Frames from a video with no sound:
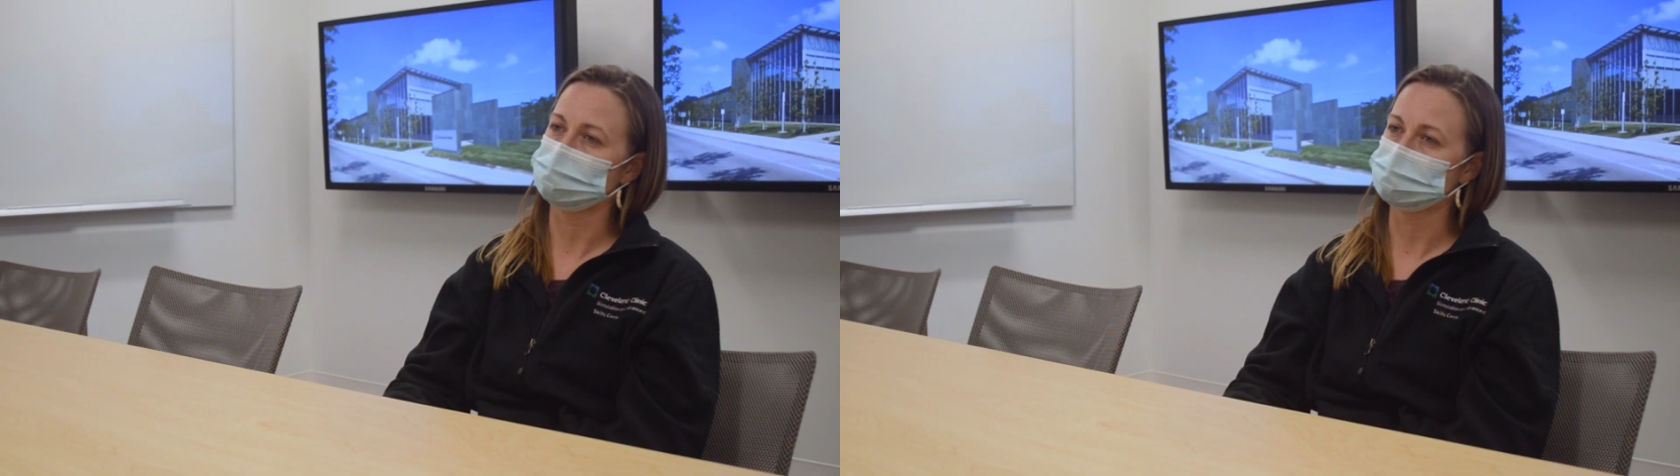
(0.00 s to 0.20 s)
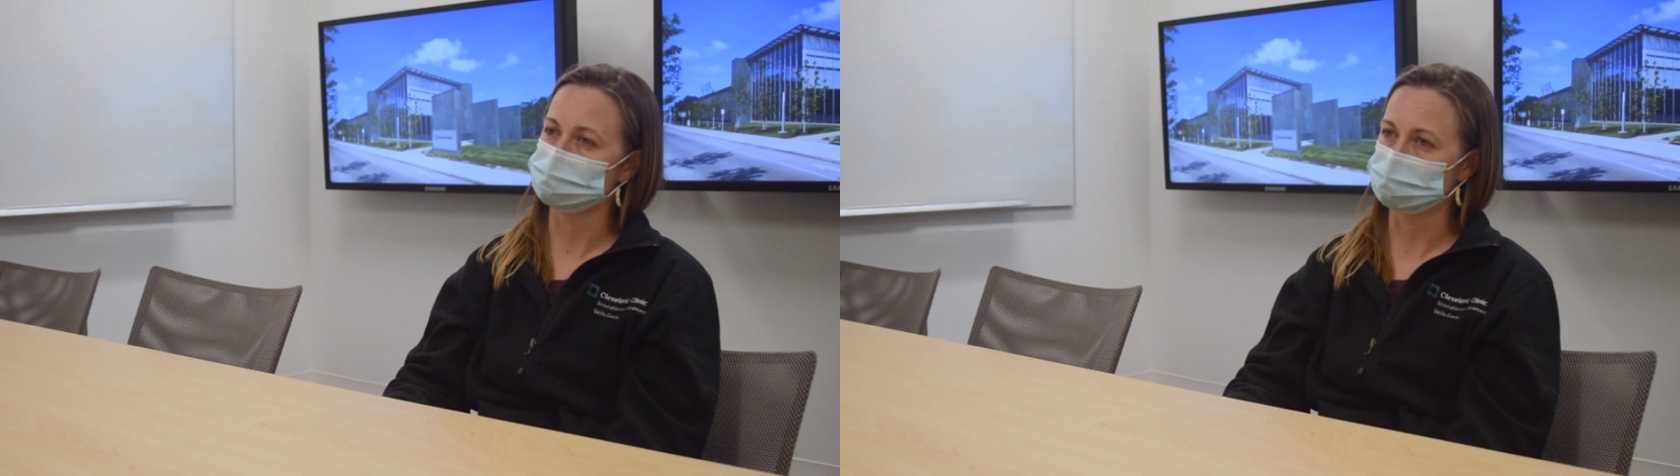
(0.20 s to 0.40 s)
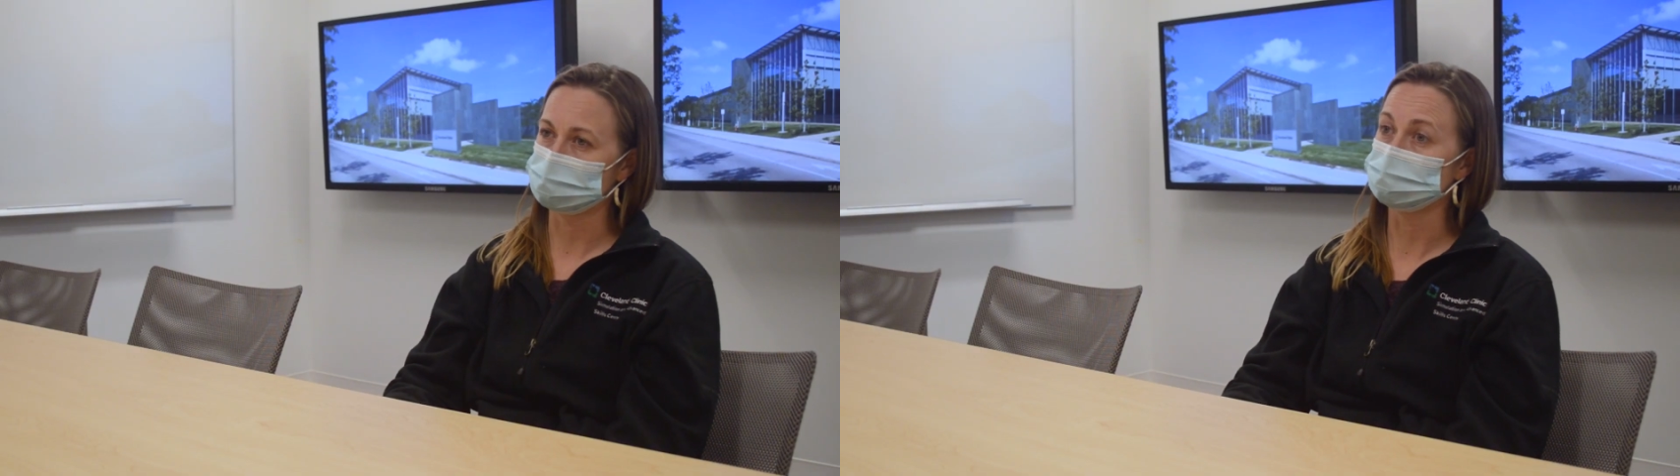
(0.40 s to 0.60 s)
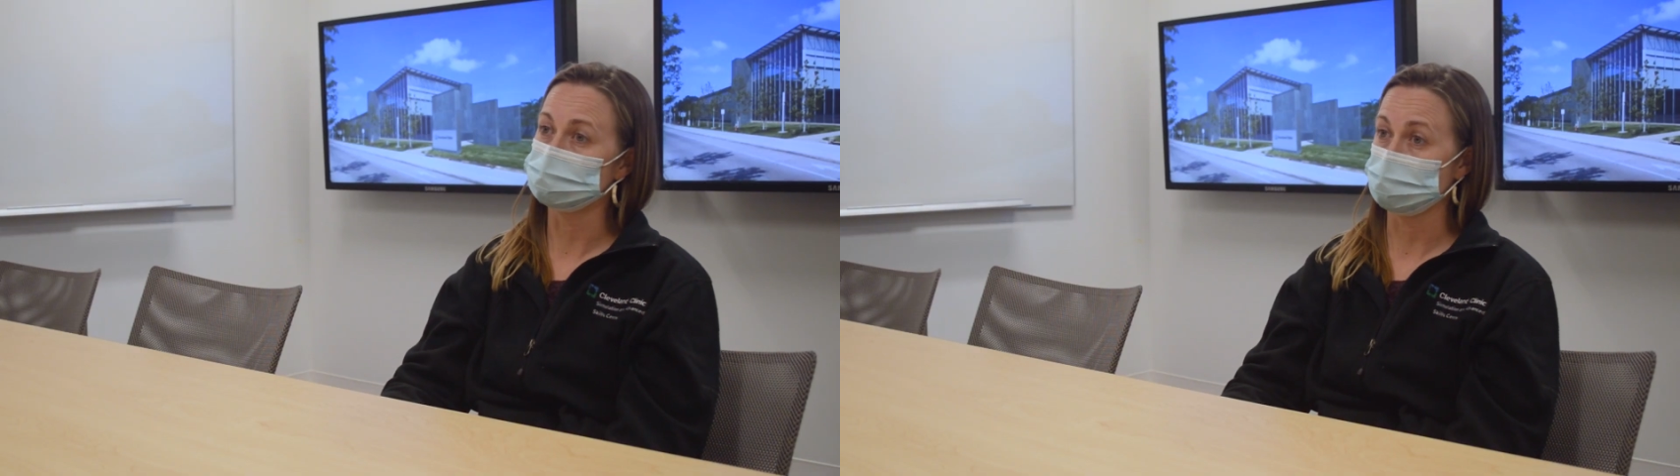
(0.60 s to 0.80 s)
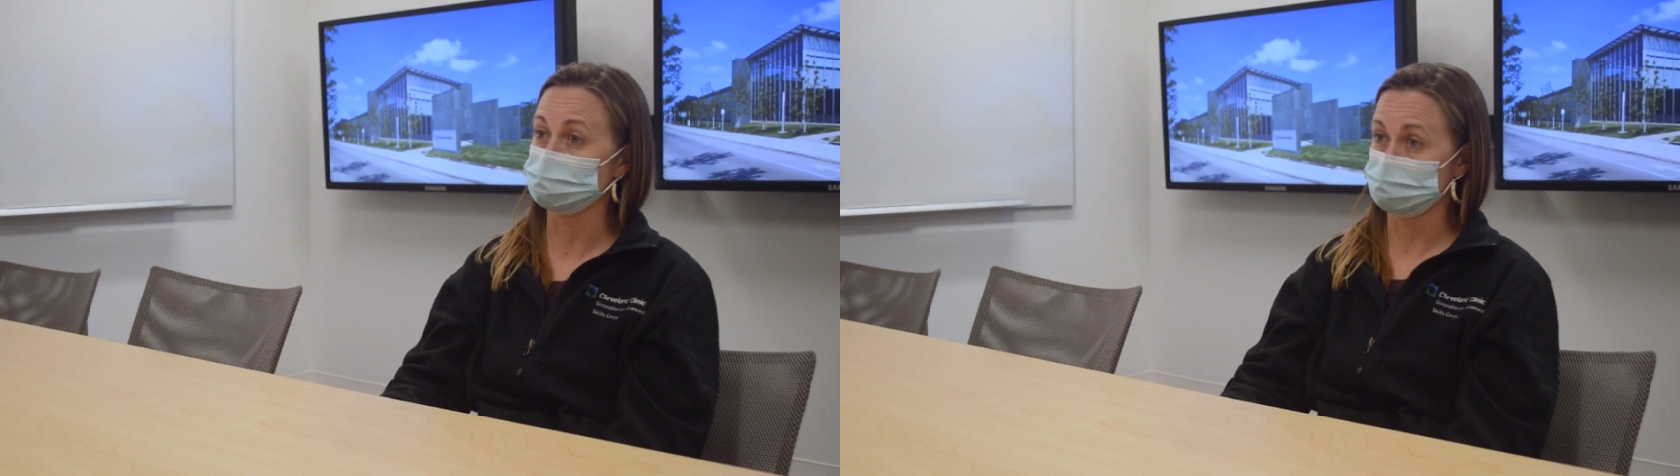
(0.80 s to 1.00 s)
those real
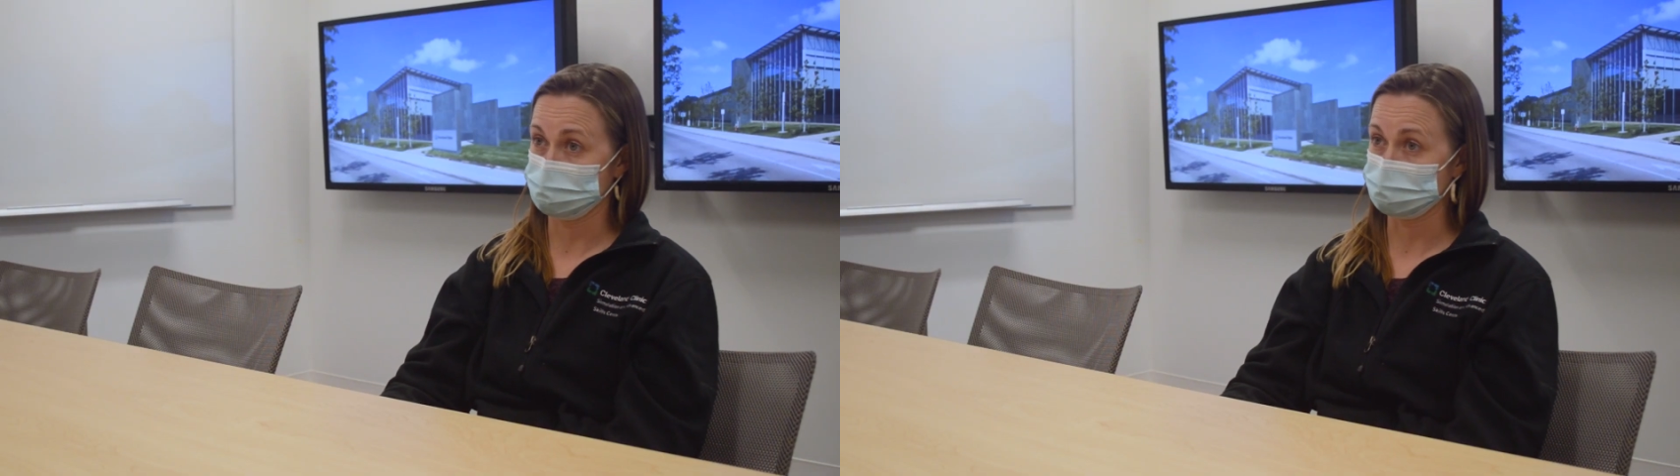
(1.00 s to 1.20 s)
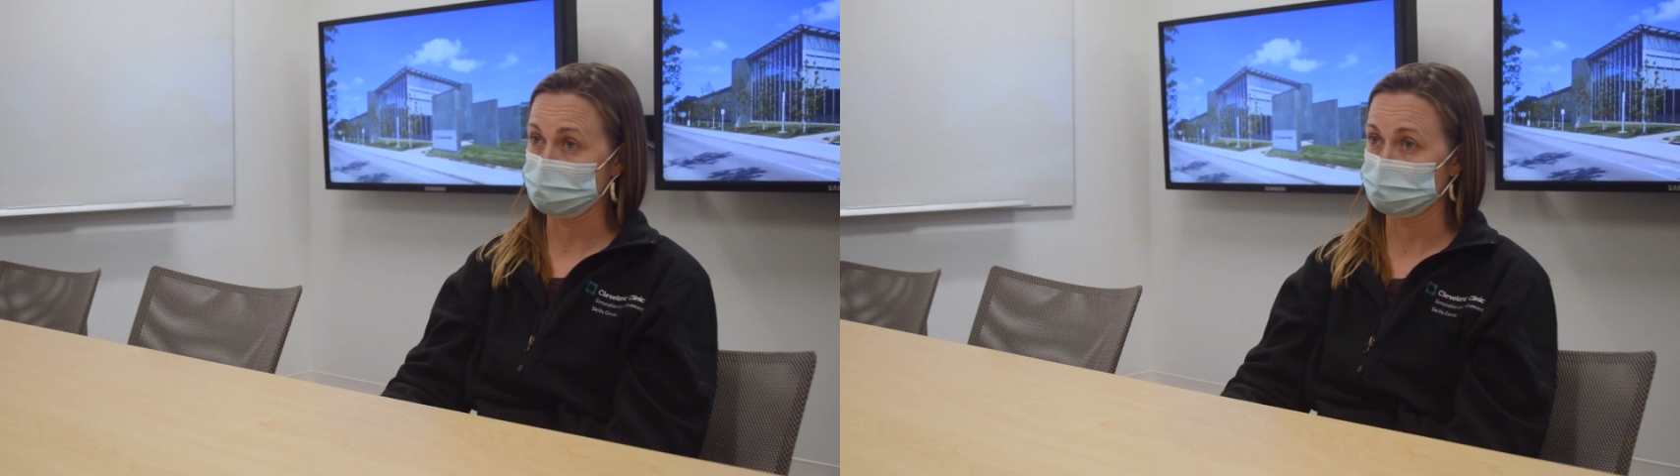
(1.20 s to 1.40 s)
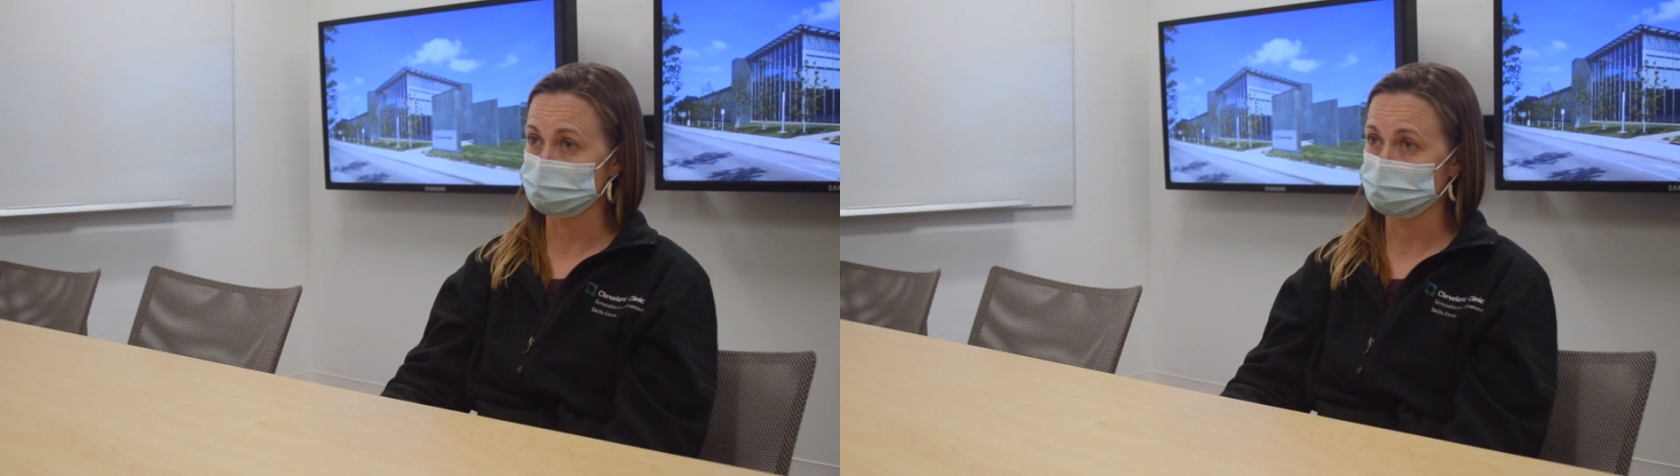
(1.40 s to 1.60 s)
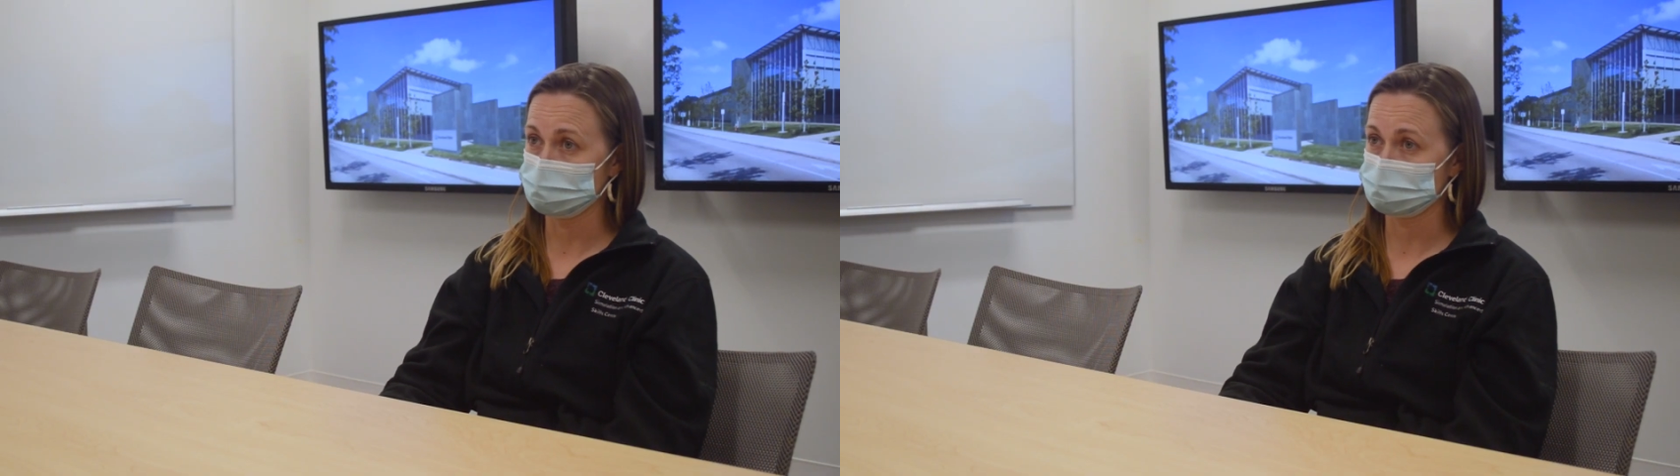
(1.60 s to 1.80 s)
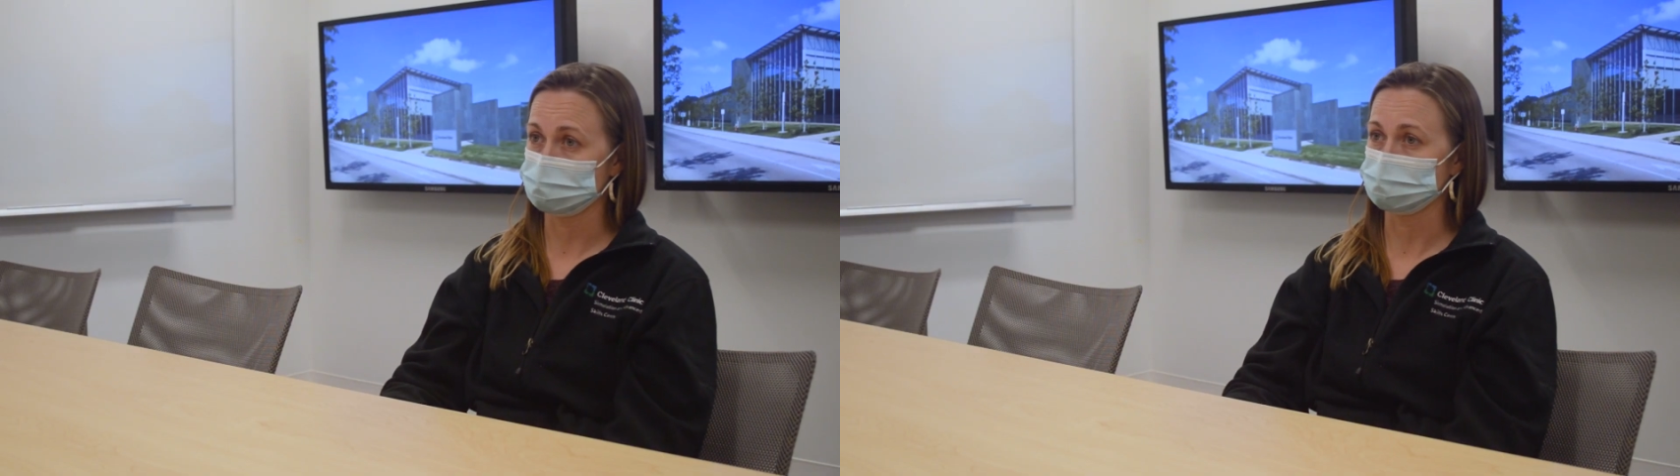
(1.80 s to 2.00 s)
life environments